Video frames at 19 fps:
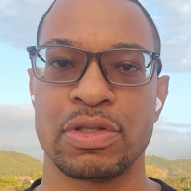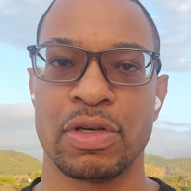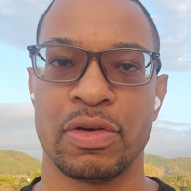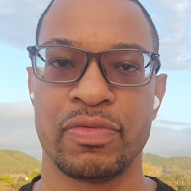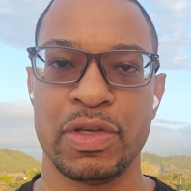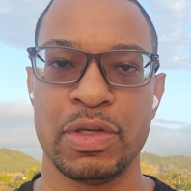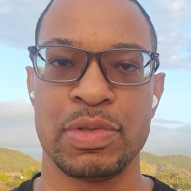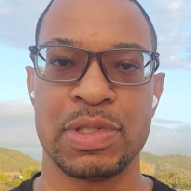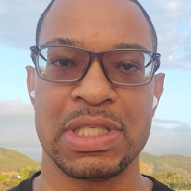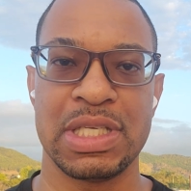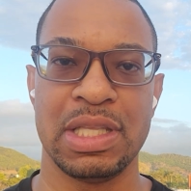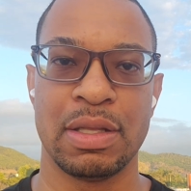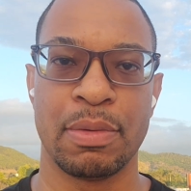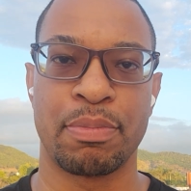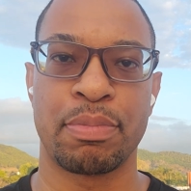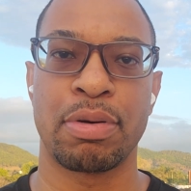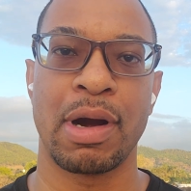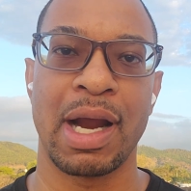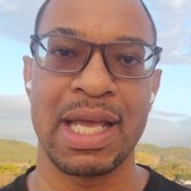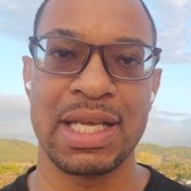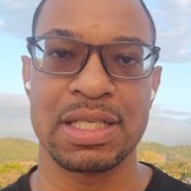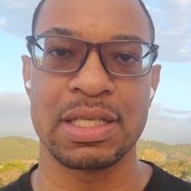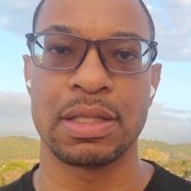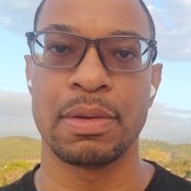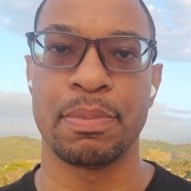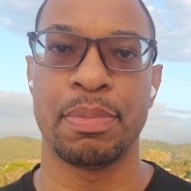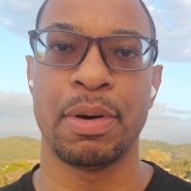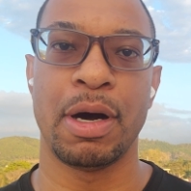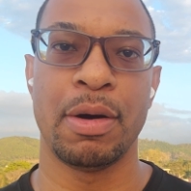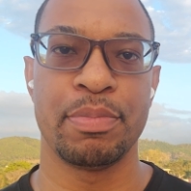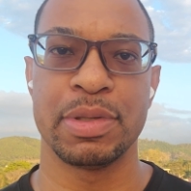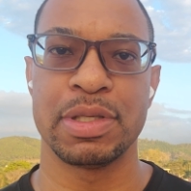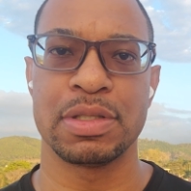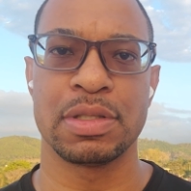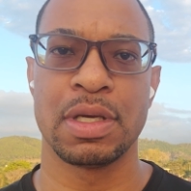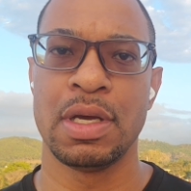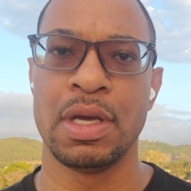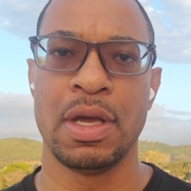So if you see the price at the pump
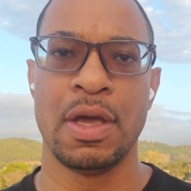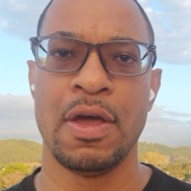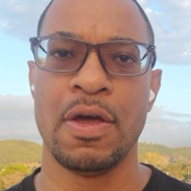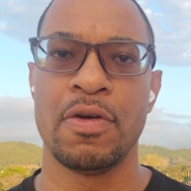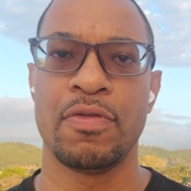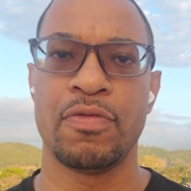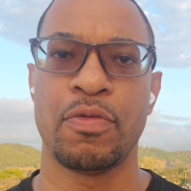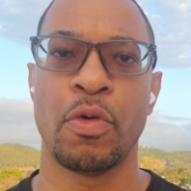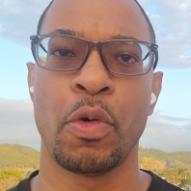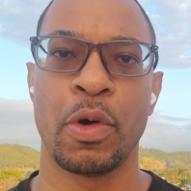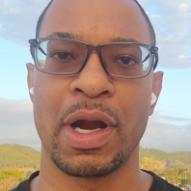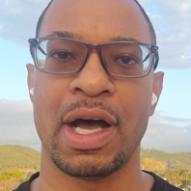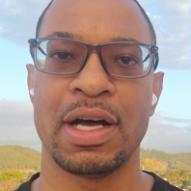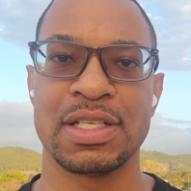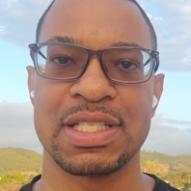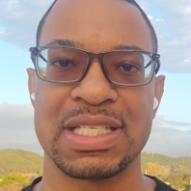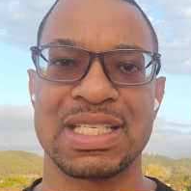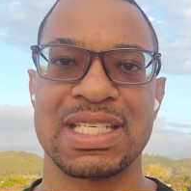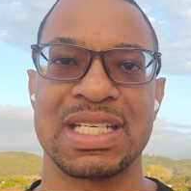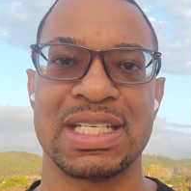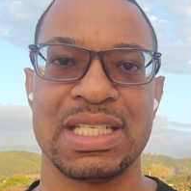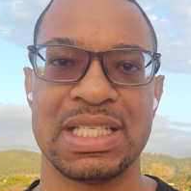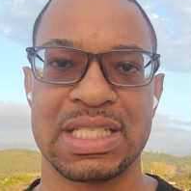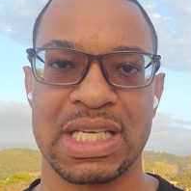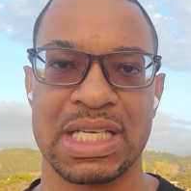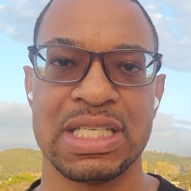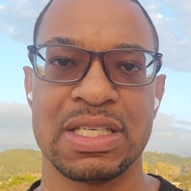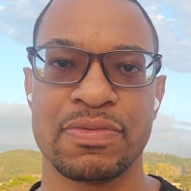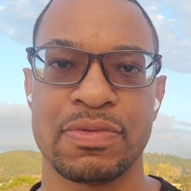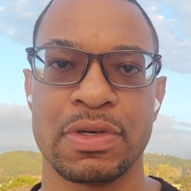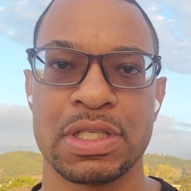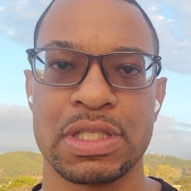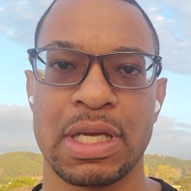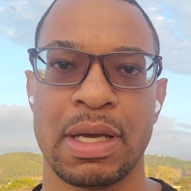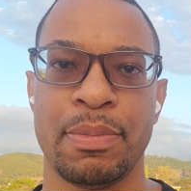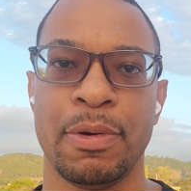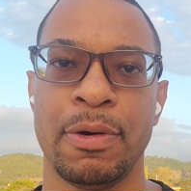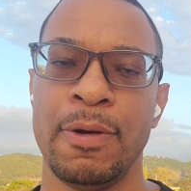is $4.60, for
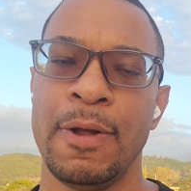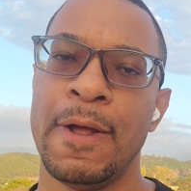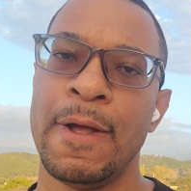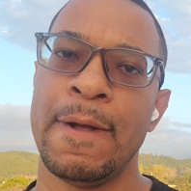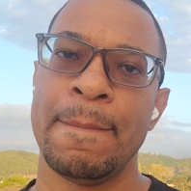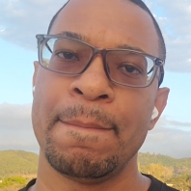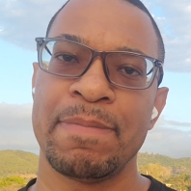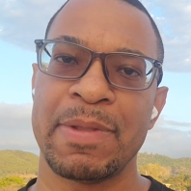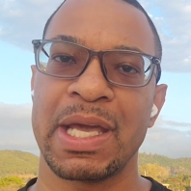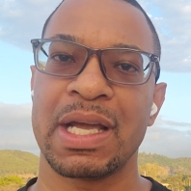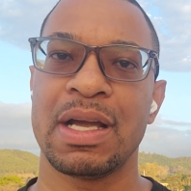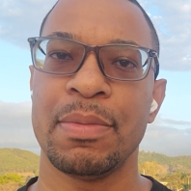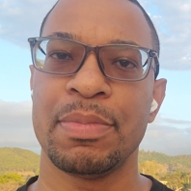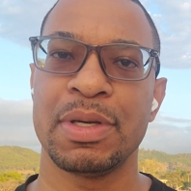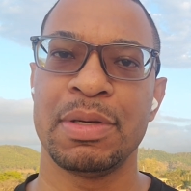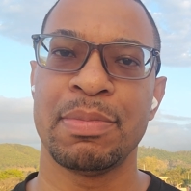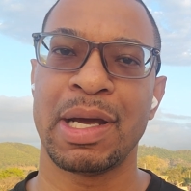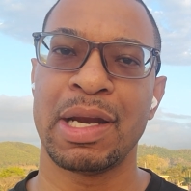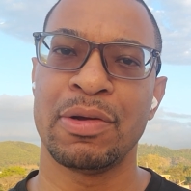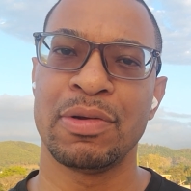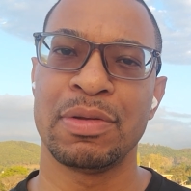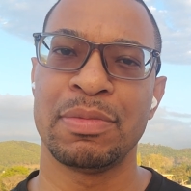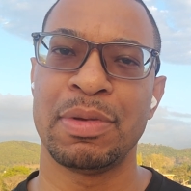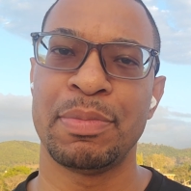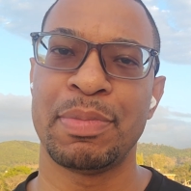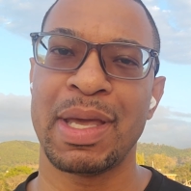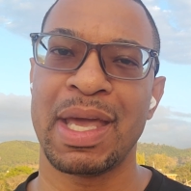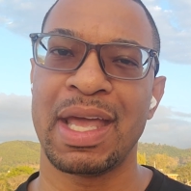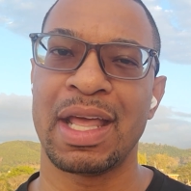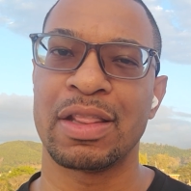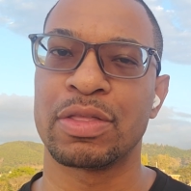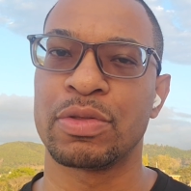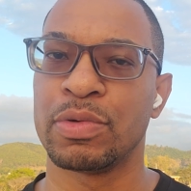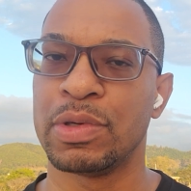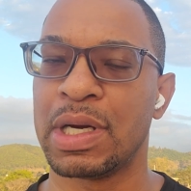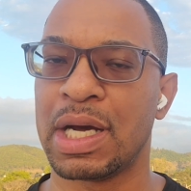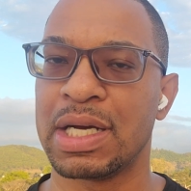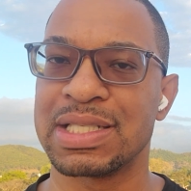example, that company might only be paying
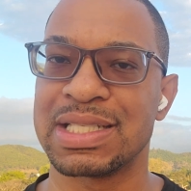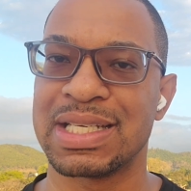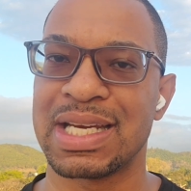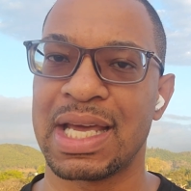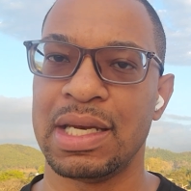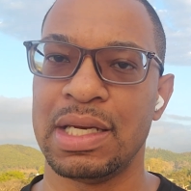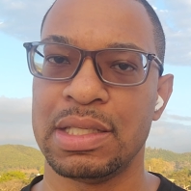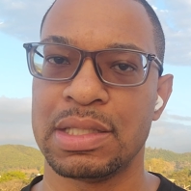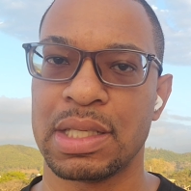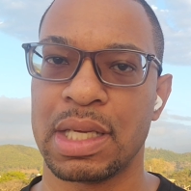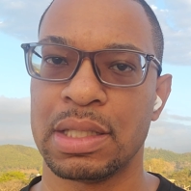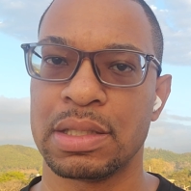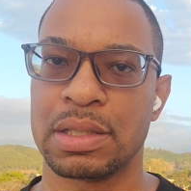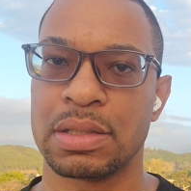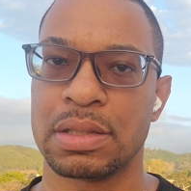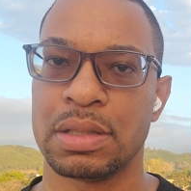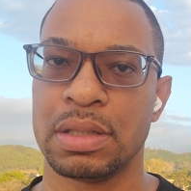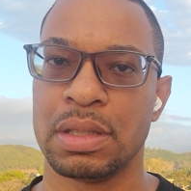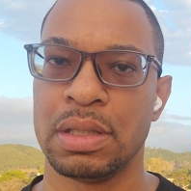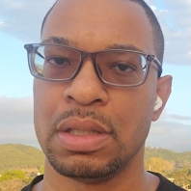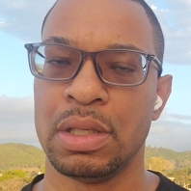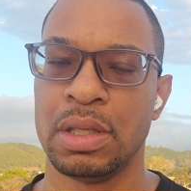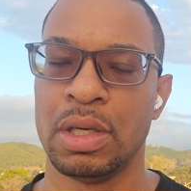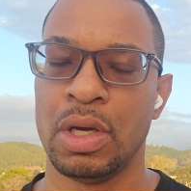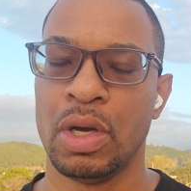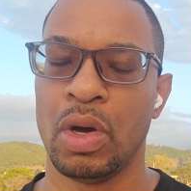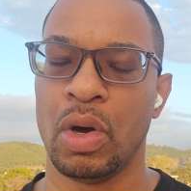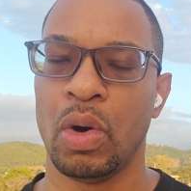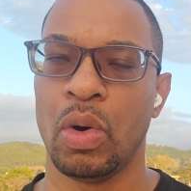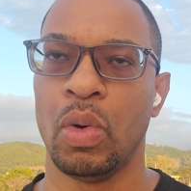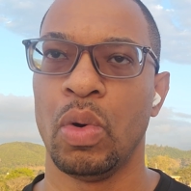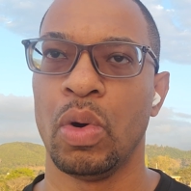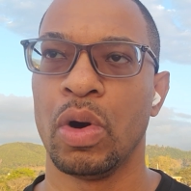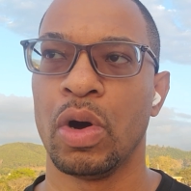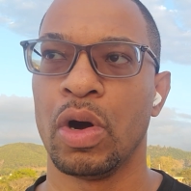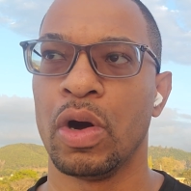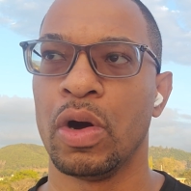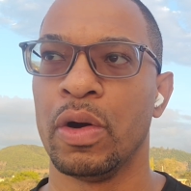$3.90
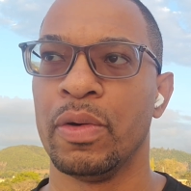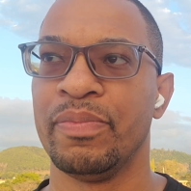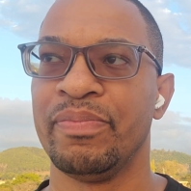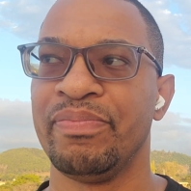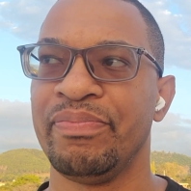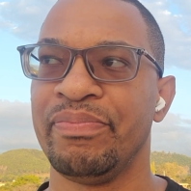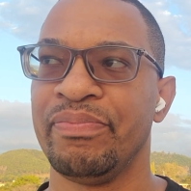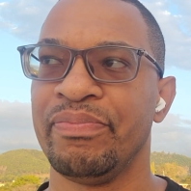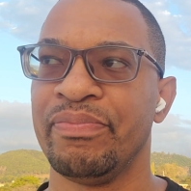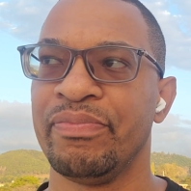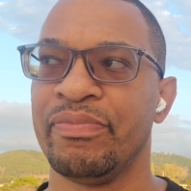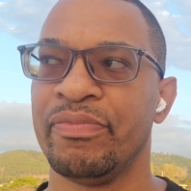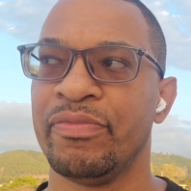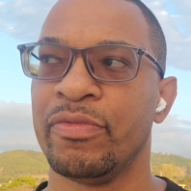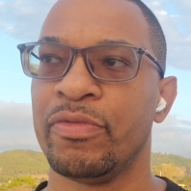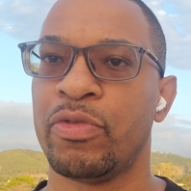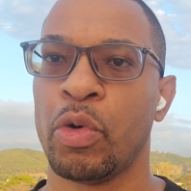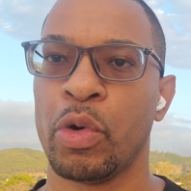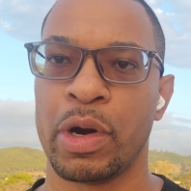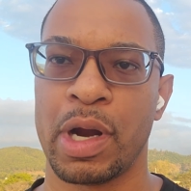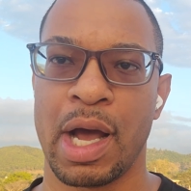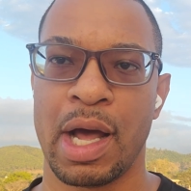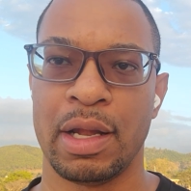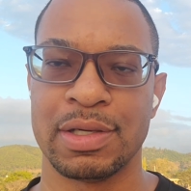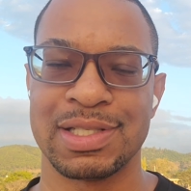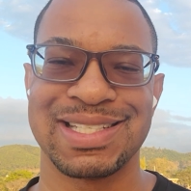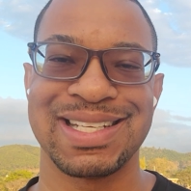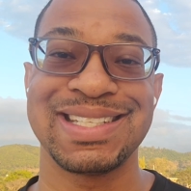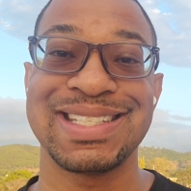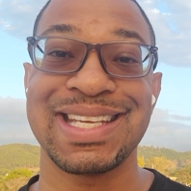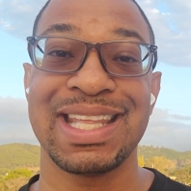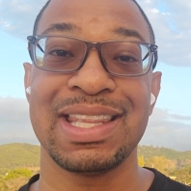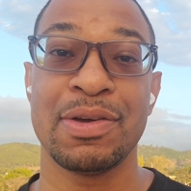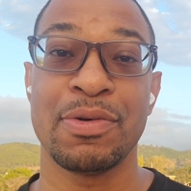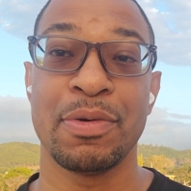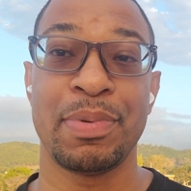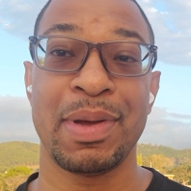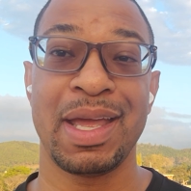or $4. Let's say
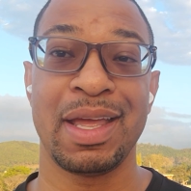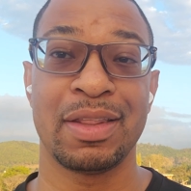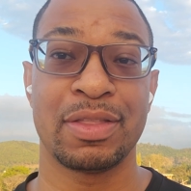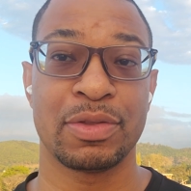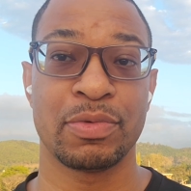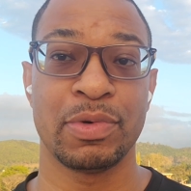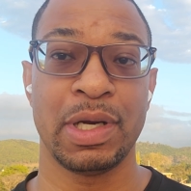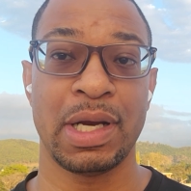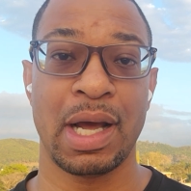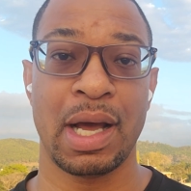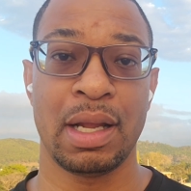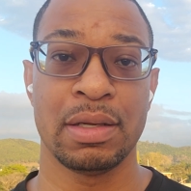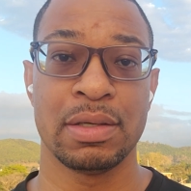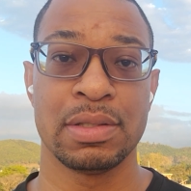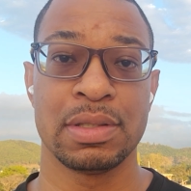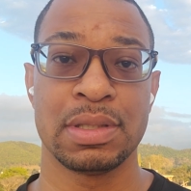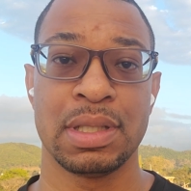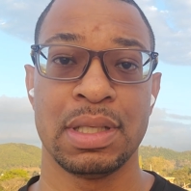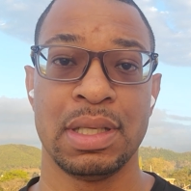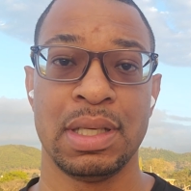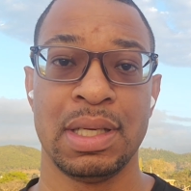they were paying $3.60 a